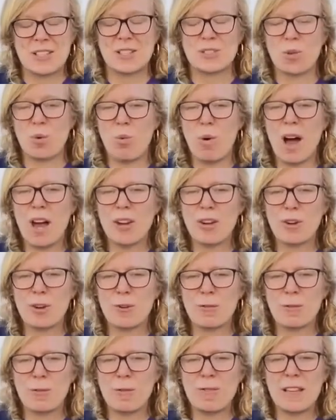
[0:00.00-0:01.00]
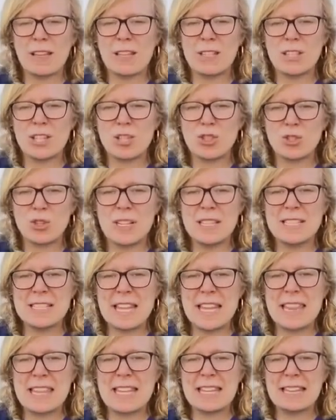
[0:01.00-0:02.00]
So water your philodendrons
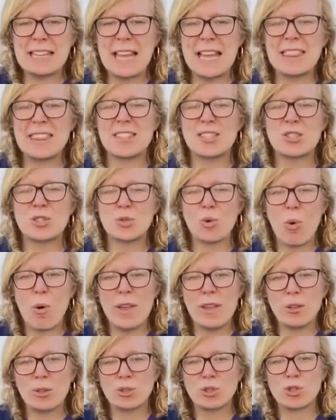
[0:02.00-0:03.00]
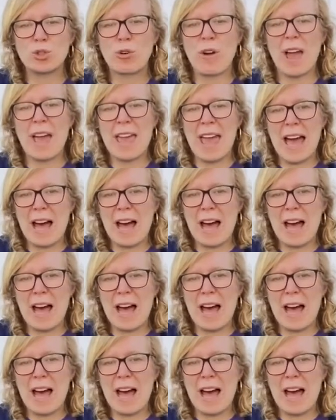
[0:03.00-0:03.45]
and then let the soil dry